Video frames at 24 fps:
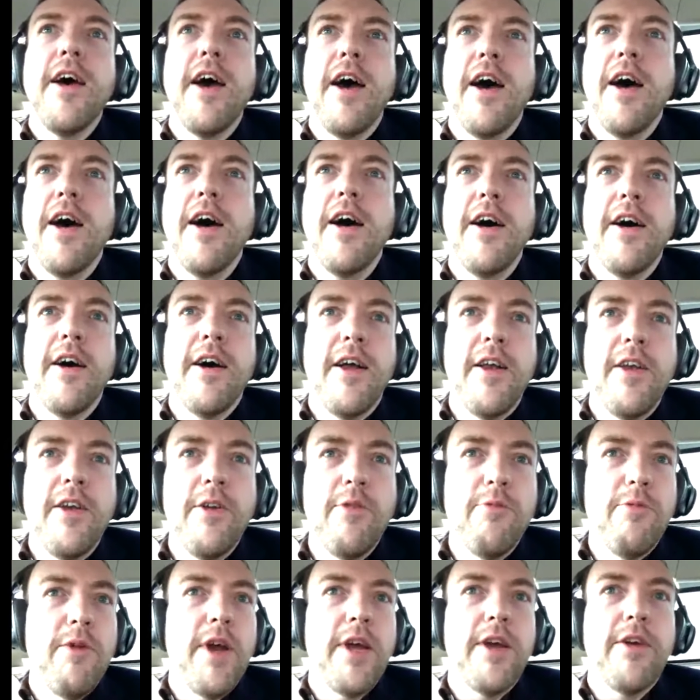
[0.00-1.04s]
a new
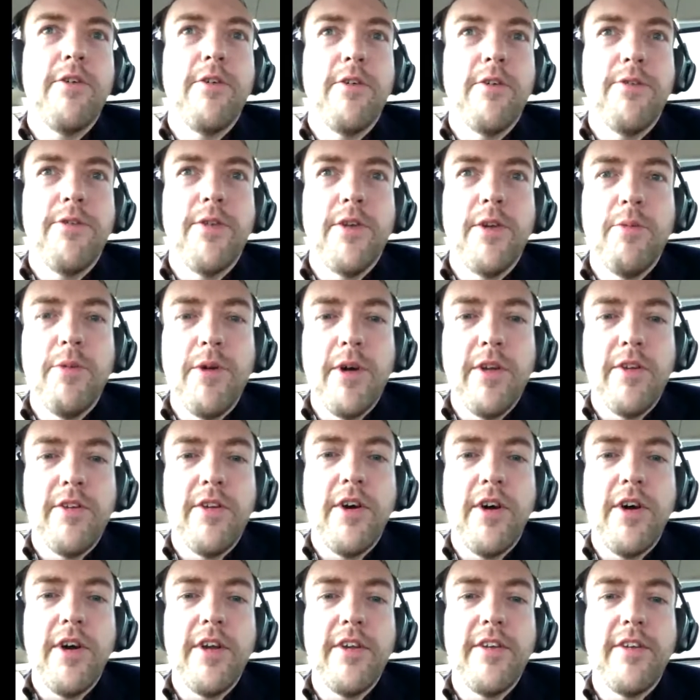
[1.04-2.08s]
record for the world's
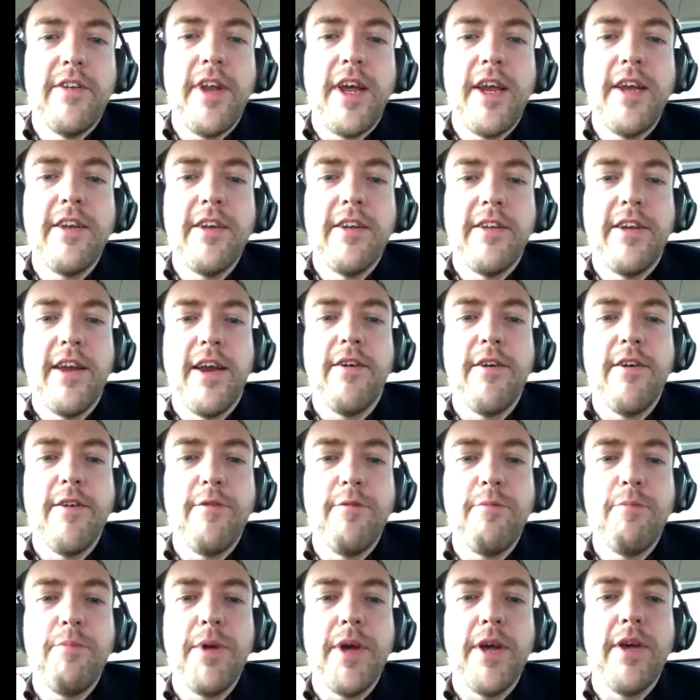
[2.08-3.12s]
highest data tariff
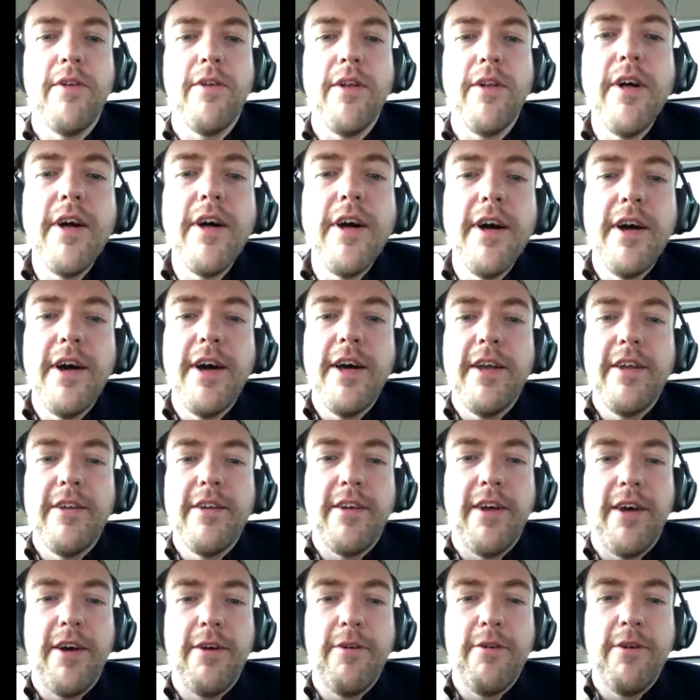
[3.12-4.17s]
bill.
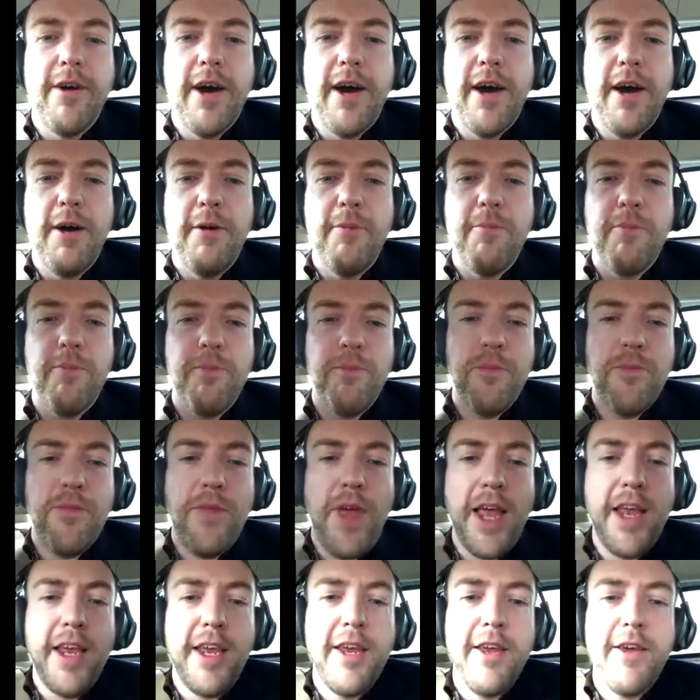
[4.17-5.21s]
So
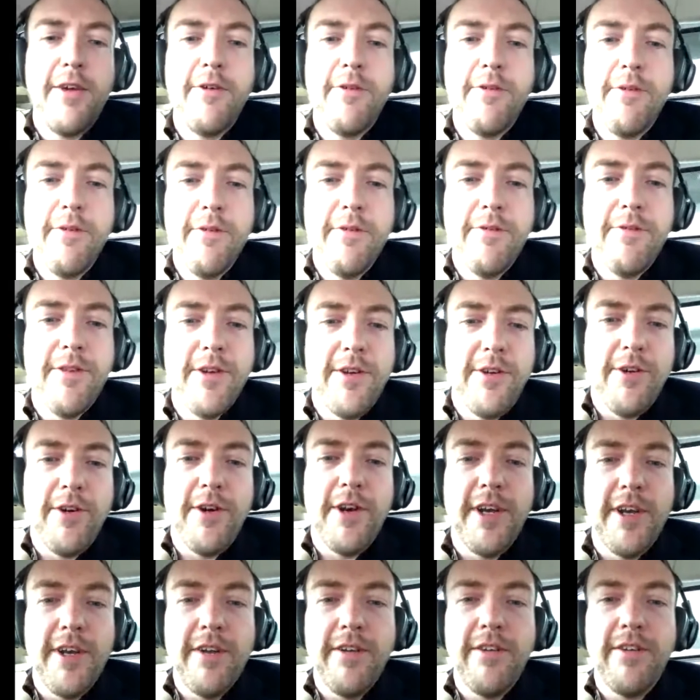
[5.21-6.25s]
thank you for
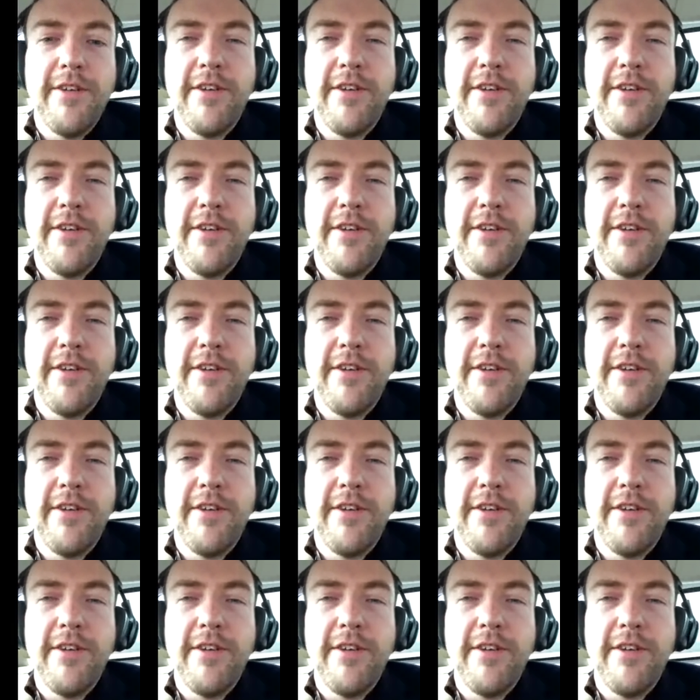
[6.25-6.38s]
joining us.